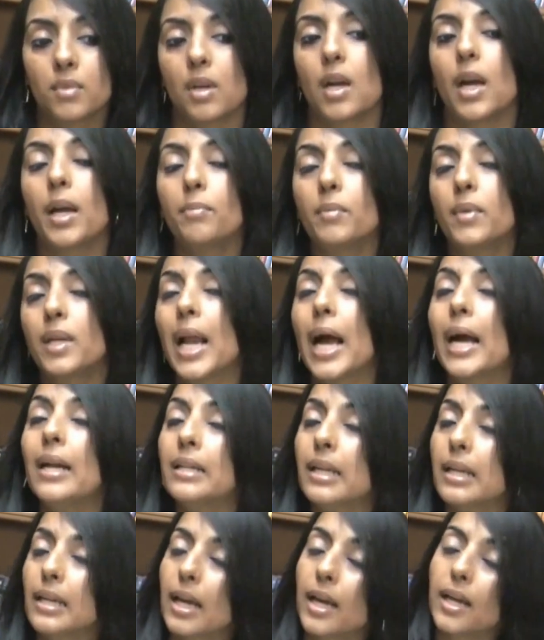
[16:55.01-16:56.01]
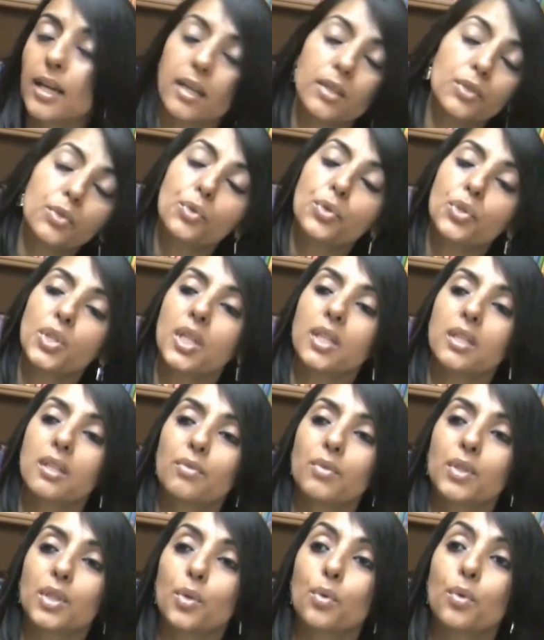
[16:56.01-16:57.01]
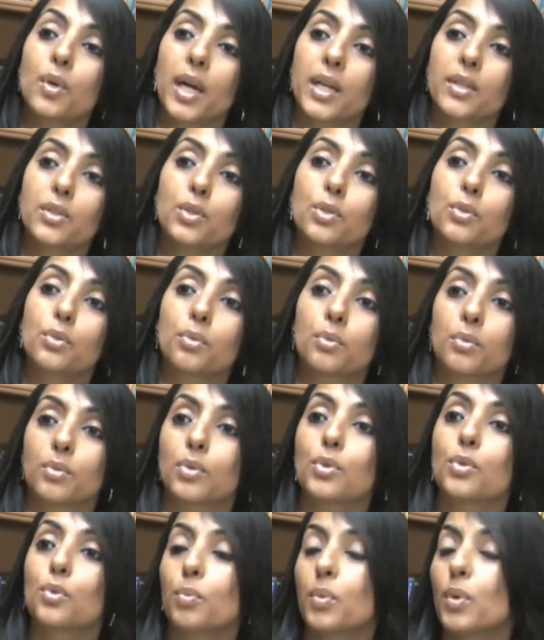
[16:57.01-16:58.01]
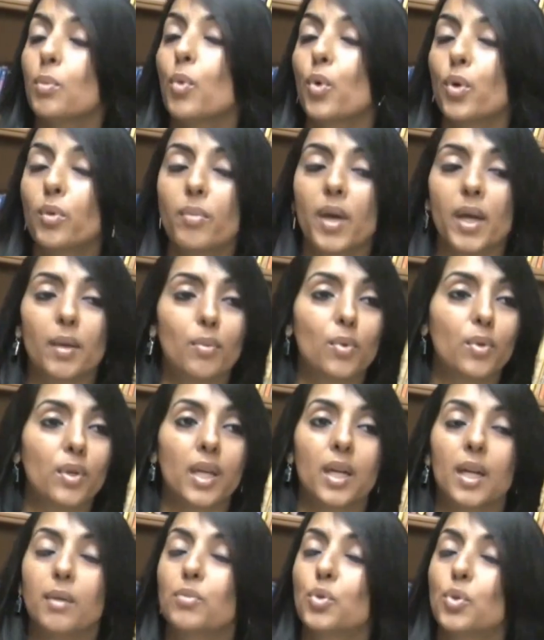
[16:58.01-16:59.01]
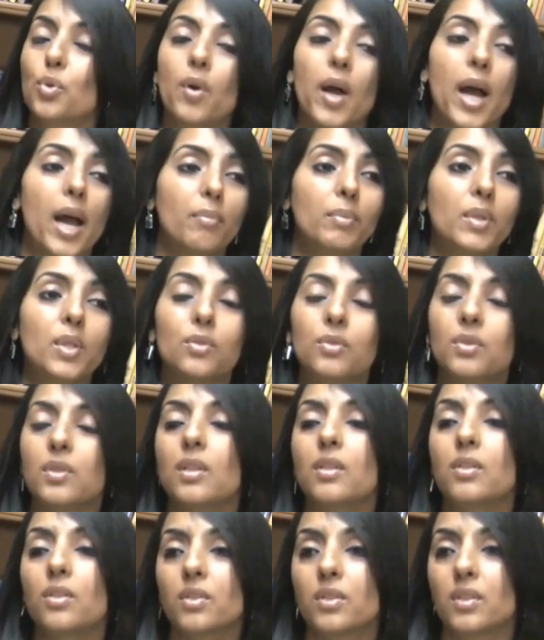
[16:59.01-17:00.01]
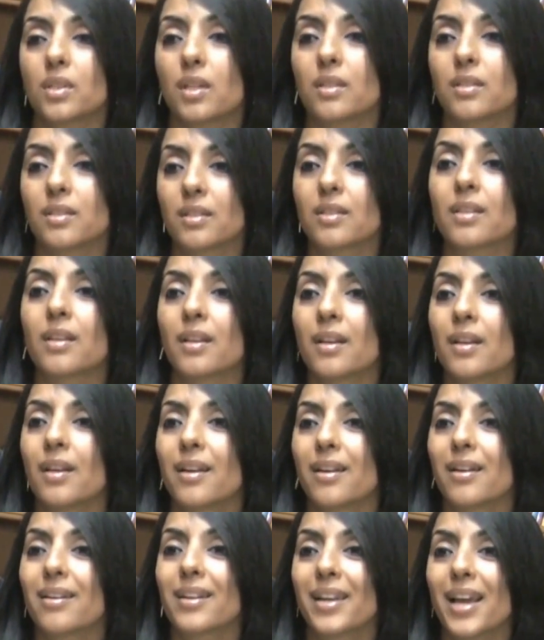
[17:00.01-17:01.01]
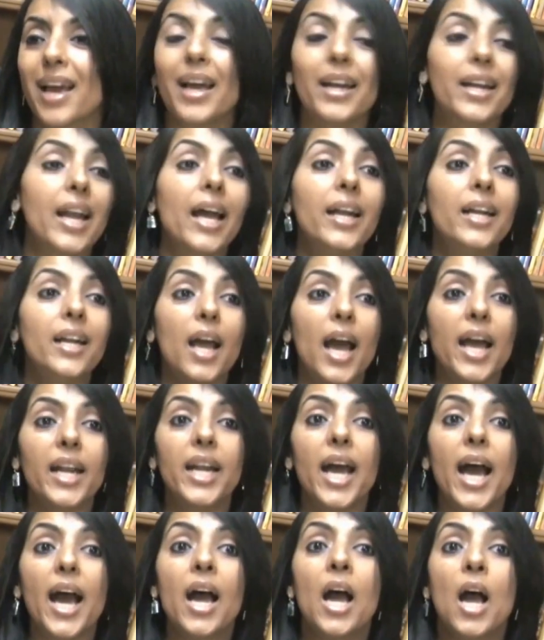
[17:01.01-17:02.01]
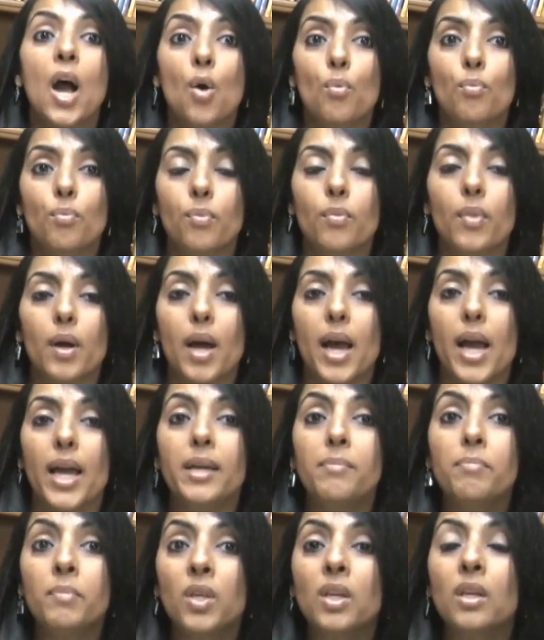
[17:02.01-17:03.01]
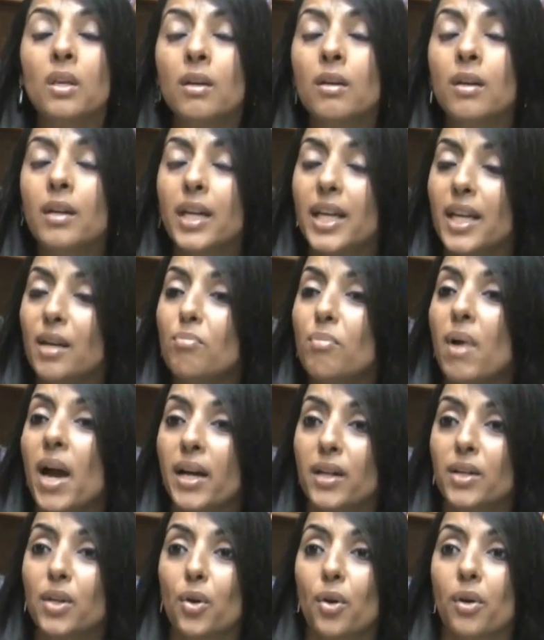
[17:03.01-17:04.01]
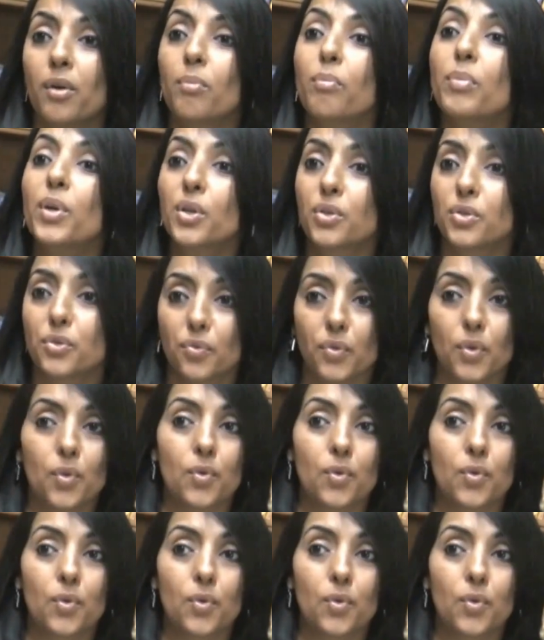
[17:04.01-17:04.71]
I'm glad that I associated with you guys to promote my book, and I'm so happy to see the results. And I'm here in Bangalore because of you